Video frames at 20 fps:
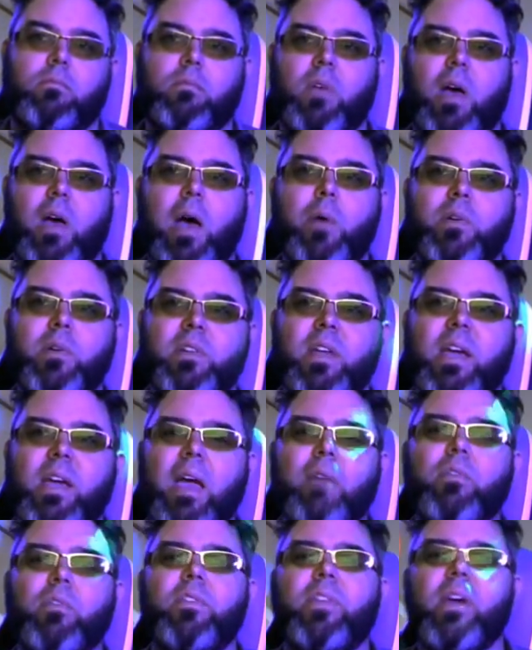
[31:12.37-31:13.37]
I would take
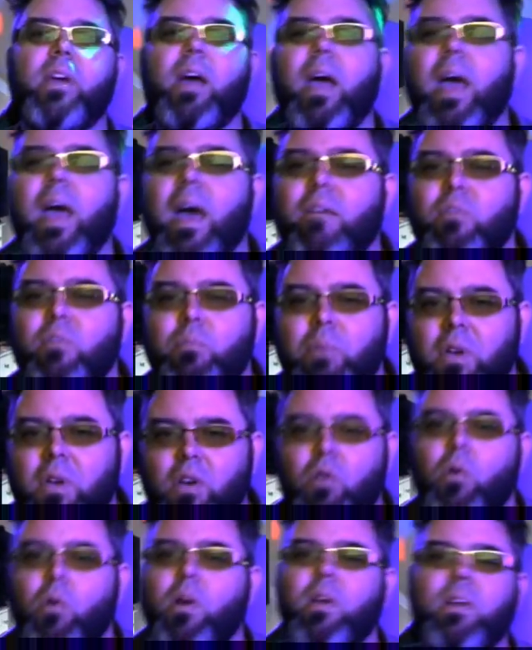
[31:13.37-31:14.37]
everything I have in
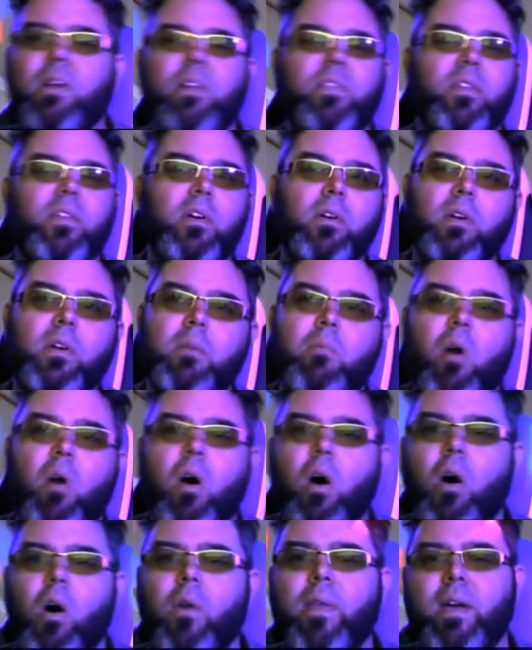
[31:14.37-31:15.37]
Bitcoin, Ethereum,
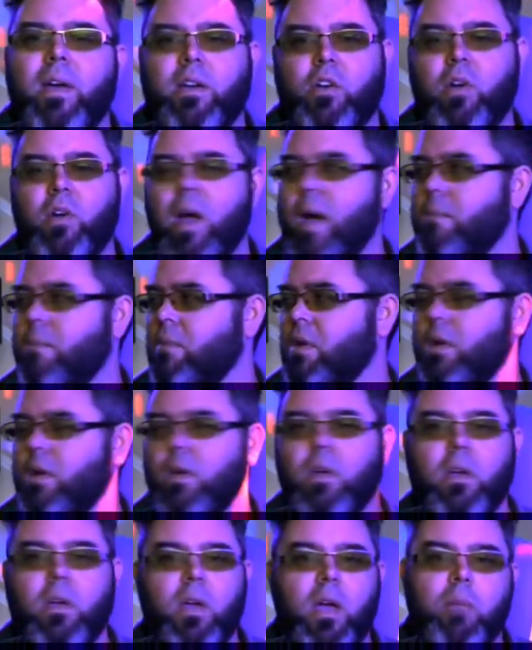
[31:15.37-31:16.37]
all that crap,
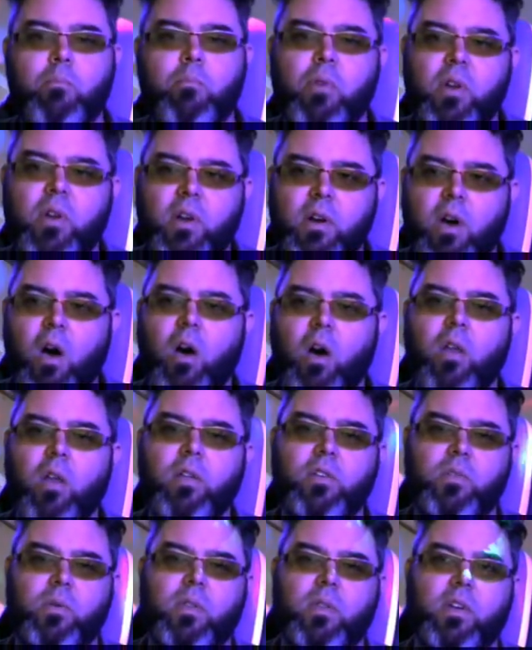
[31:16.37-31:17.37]
and put it all
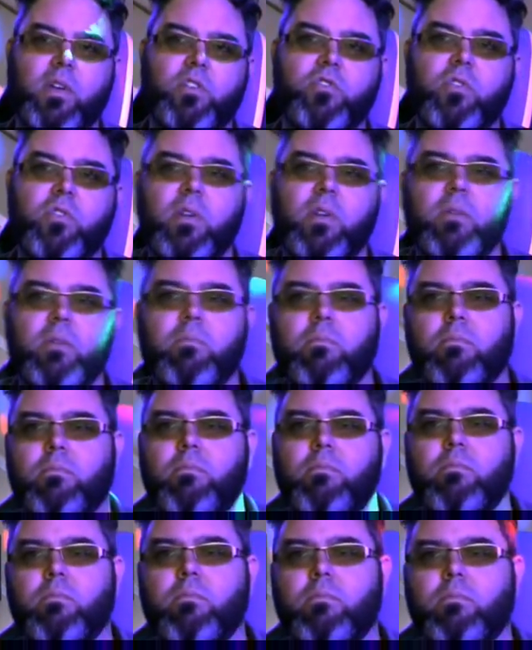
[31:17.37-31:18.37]
into Electroneum.
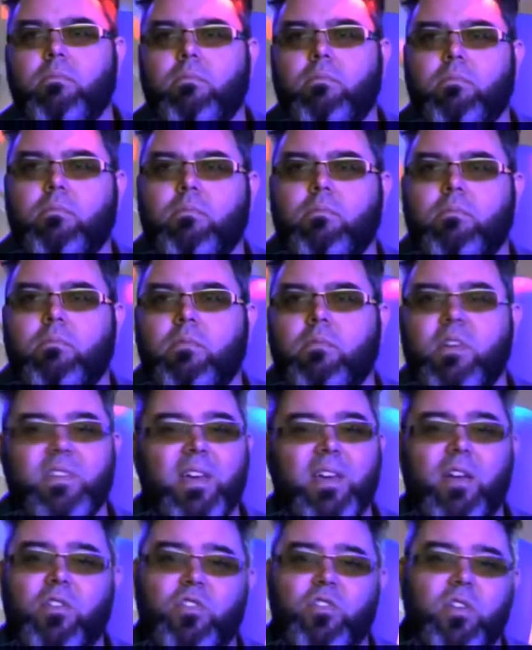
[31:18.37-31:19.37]
Because I
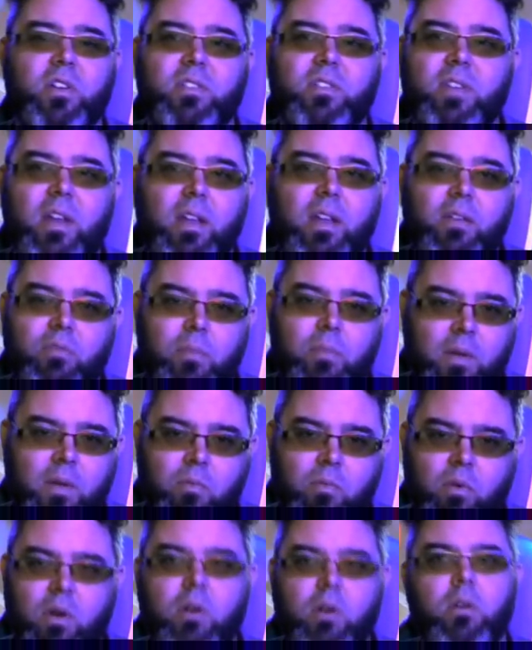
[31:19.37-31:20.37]
don't trust any of them
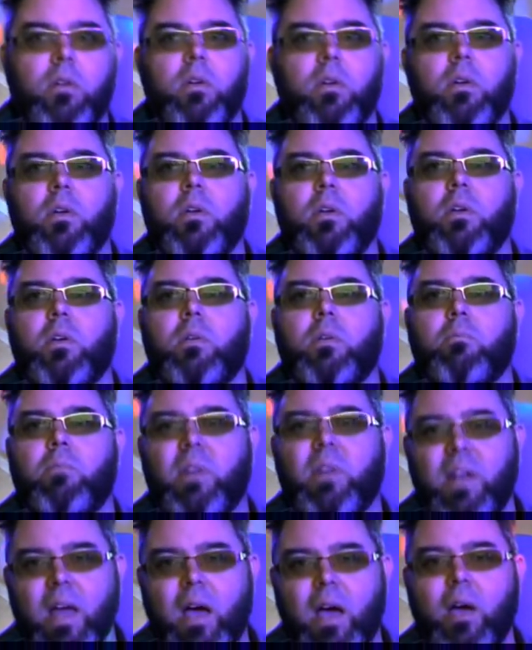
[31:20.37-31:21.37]
anymore. But
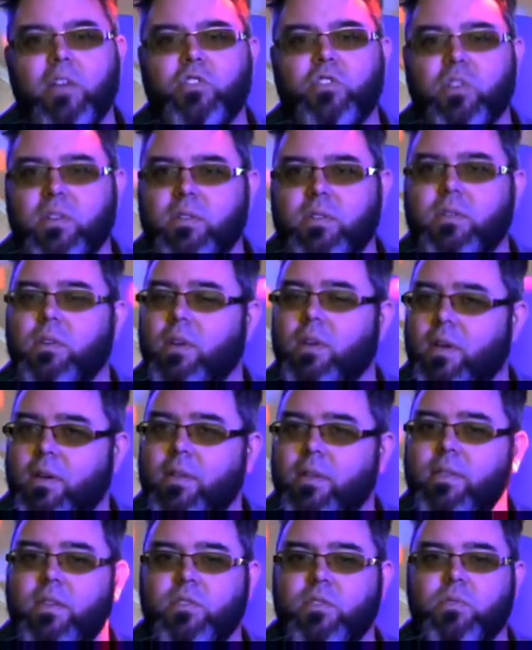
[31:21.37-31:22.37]
now I trust,
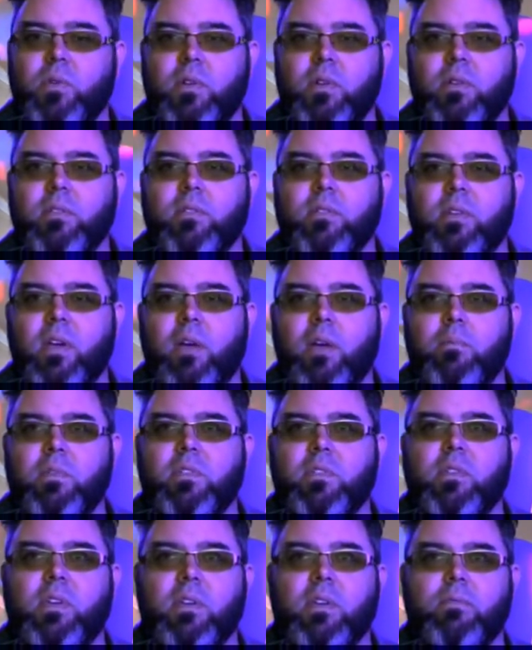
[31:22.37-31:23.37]
this one's got me,
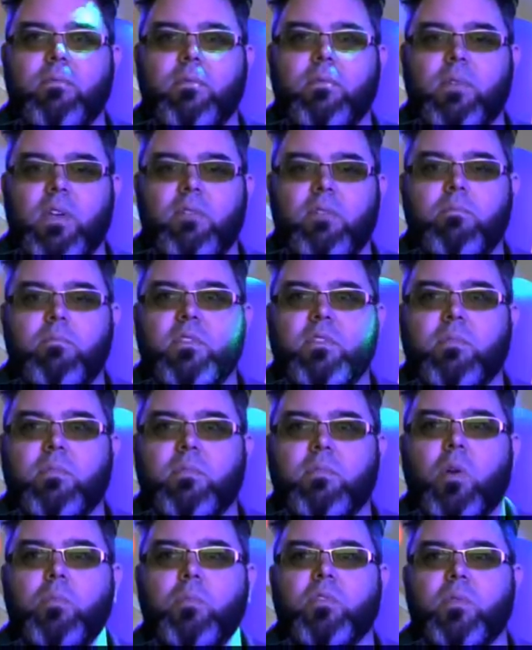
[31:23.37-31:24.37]
giving me some
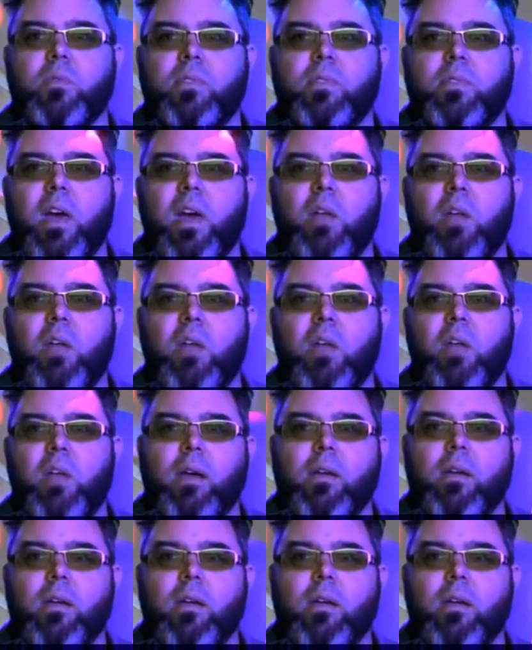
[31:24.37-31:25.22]
hope. So with that, I'll be back.